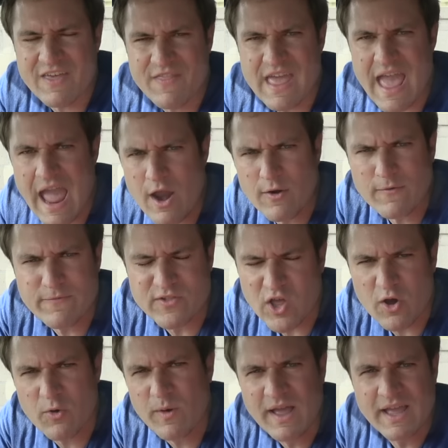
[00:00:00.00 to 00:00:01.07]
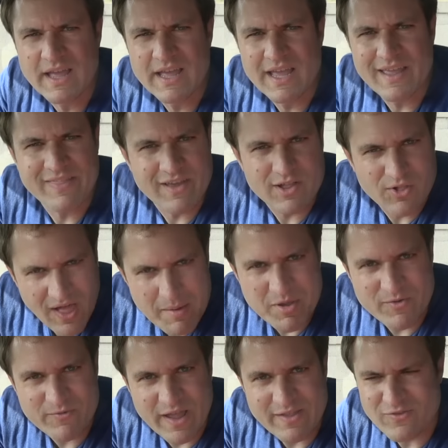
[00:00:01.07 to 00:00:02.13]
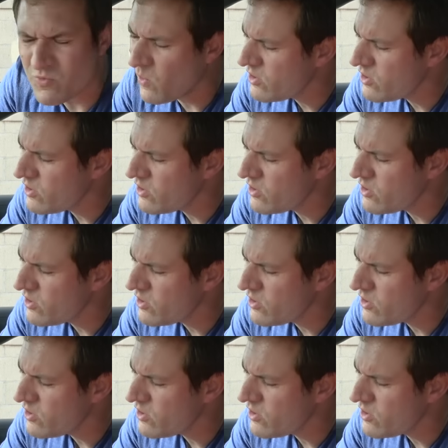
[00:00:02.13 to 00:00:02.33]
and the airflow in the climate vents?